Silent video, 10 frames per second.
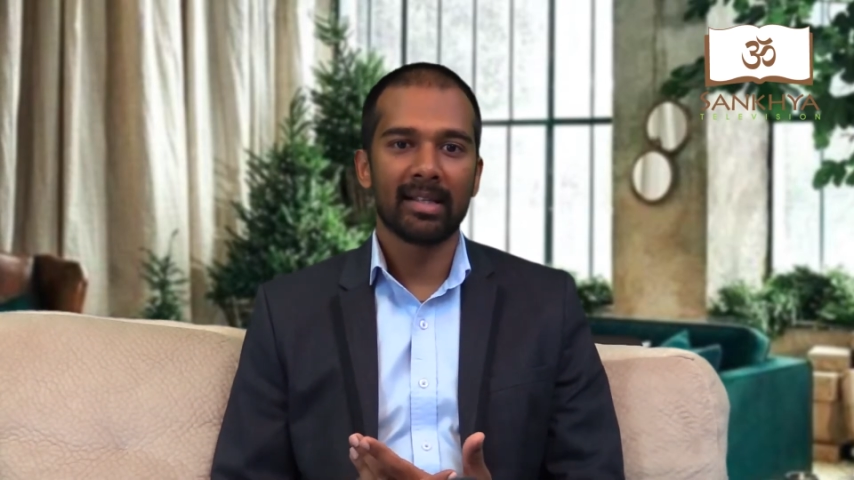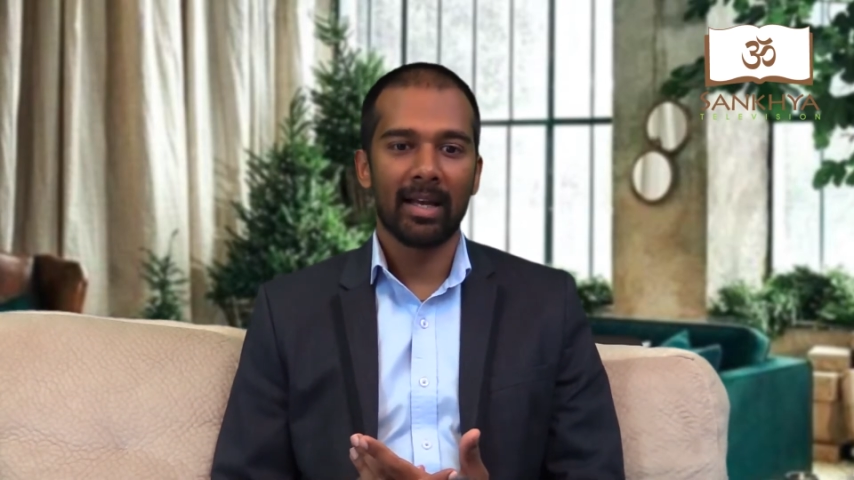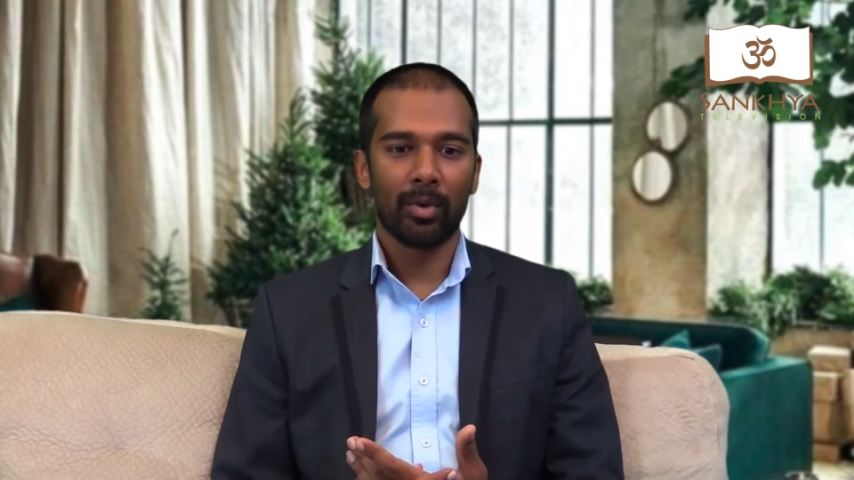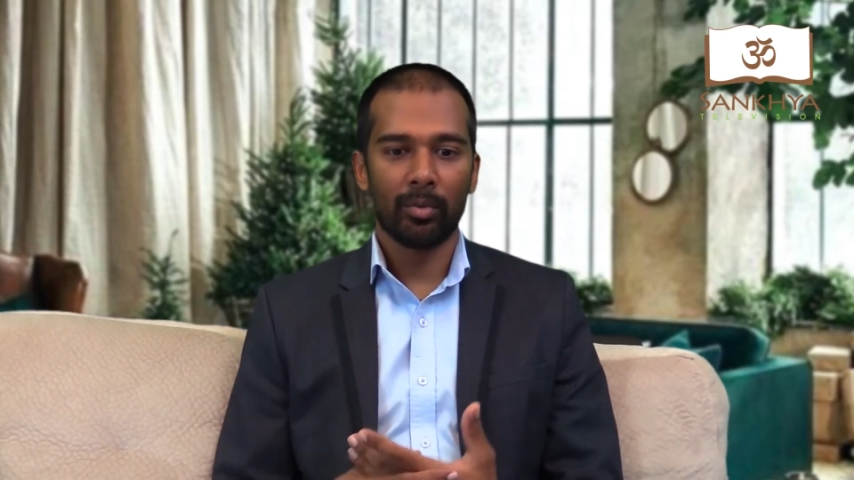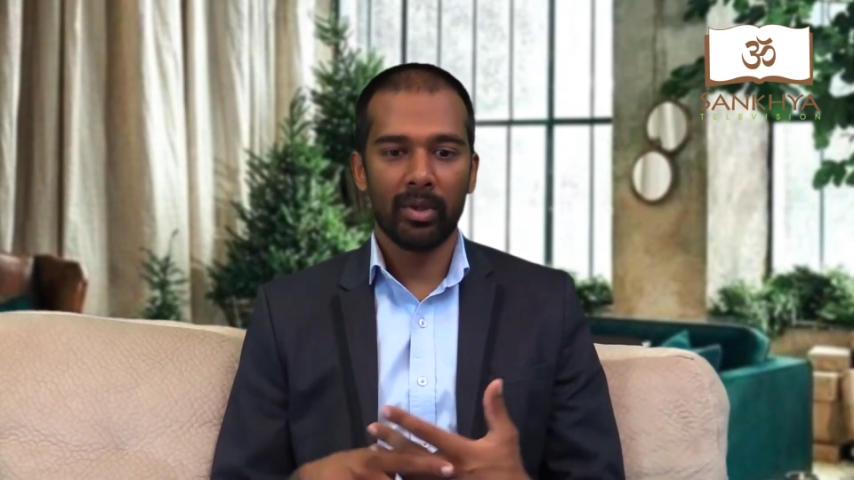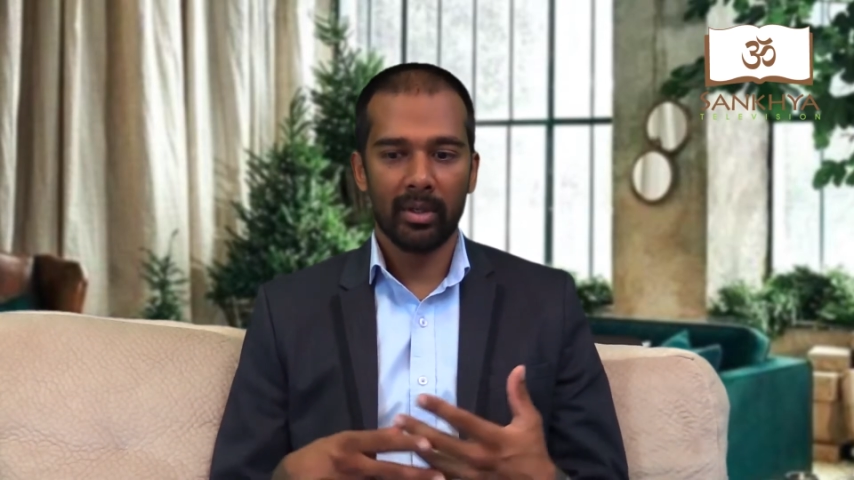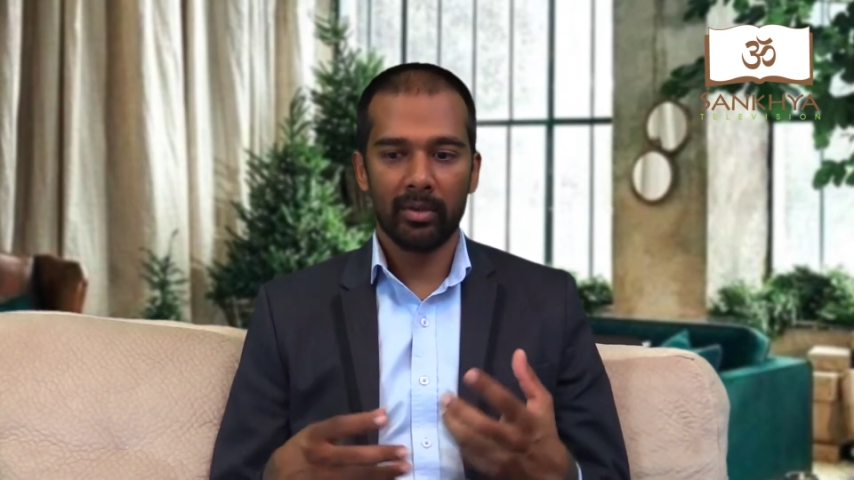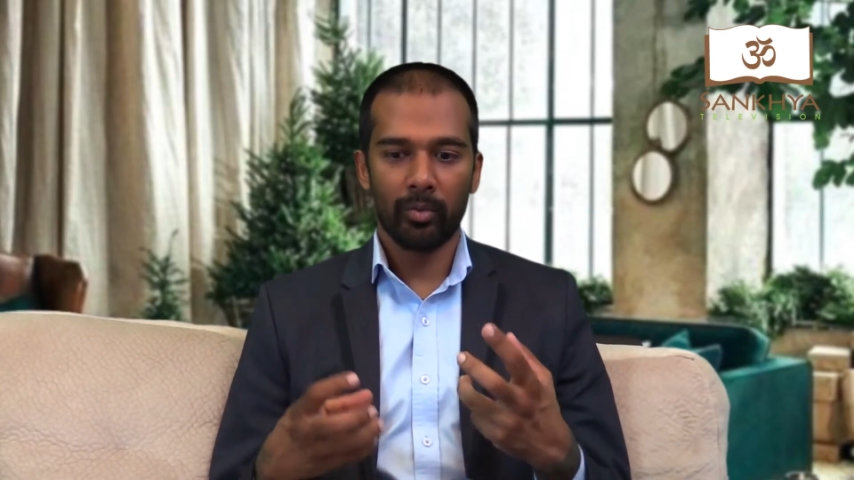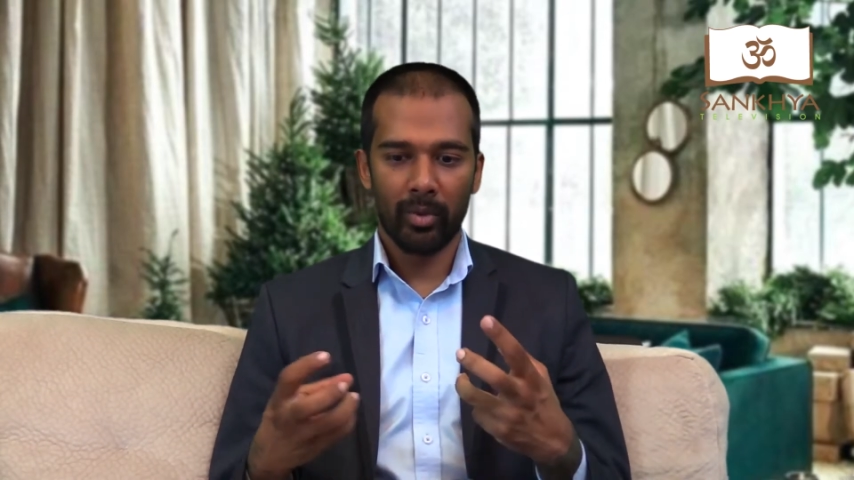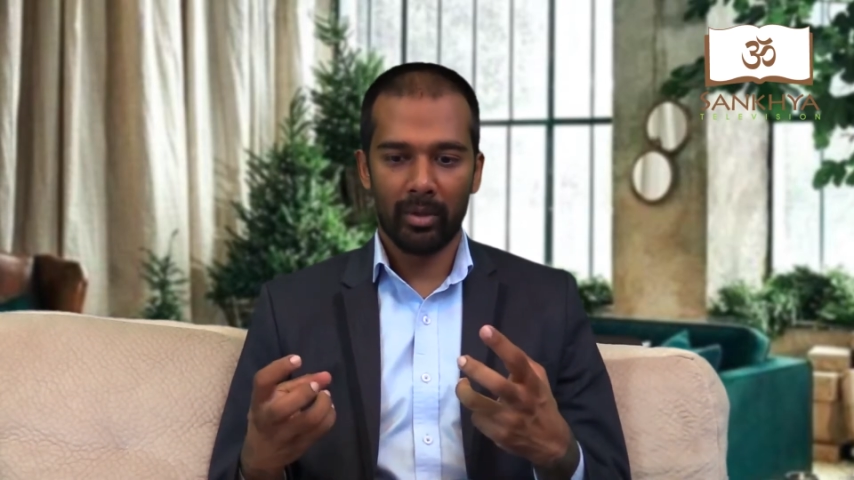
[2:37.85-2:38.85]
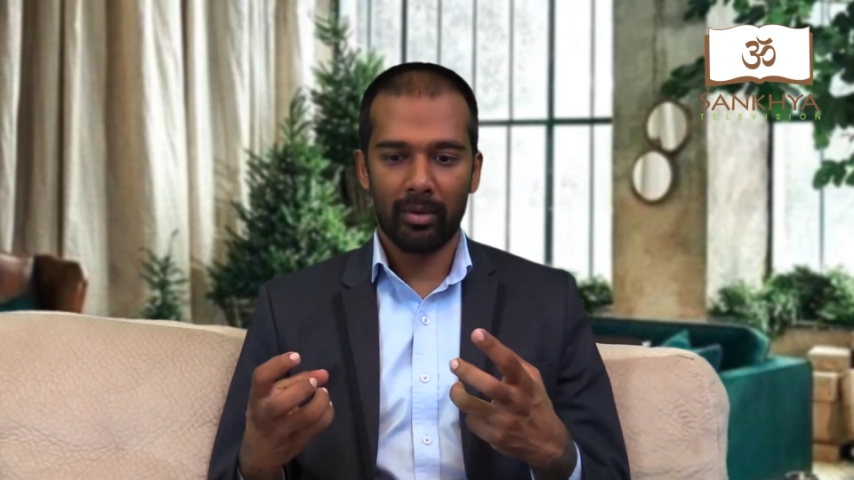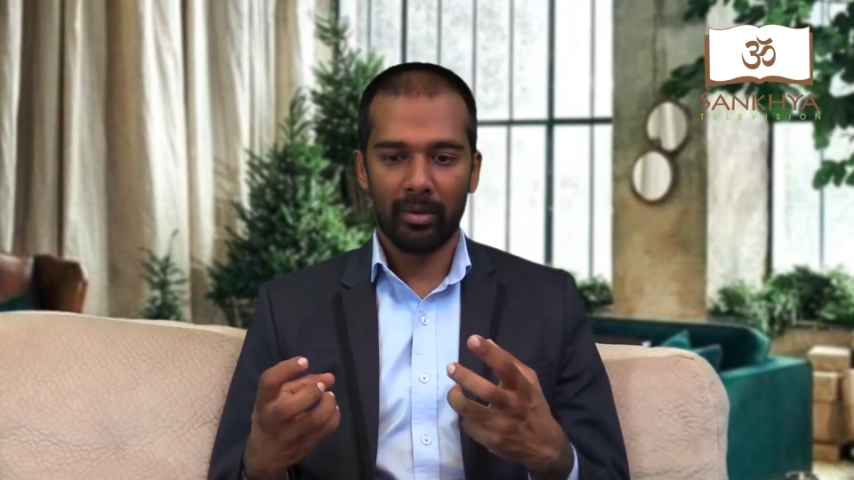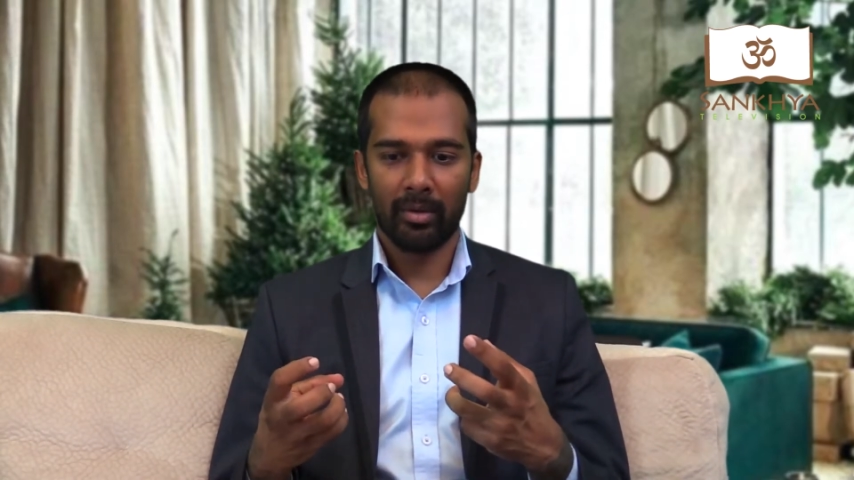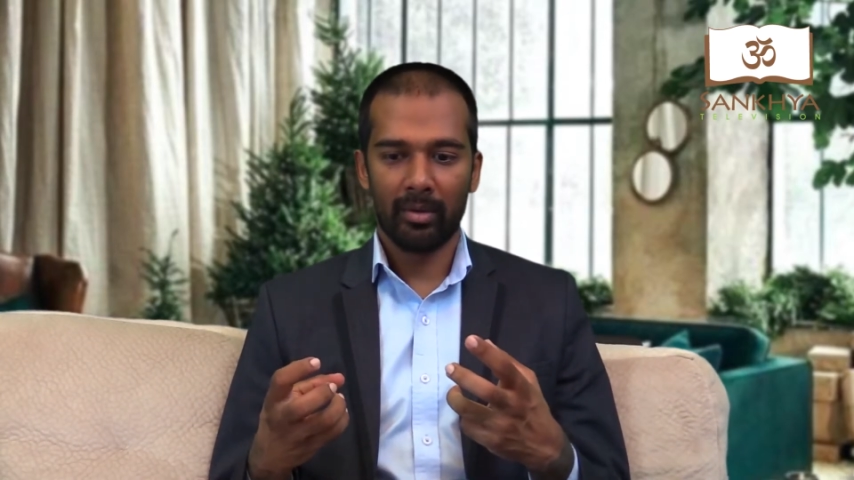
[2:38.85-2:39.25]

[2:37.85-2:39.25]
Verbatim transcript: like when we when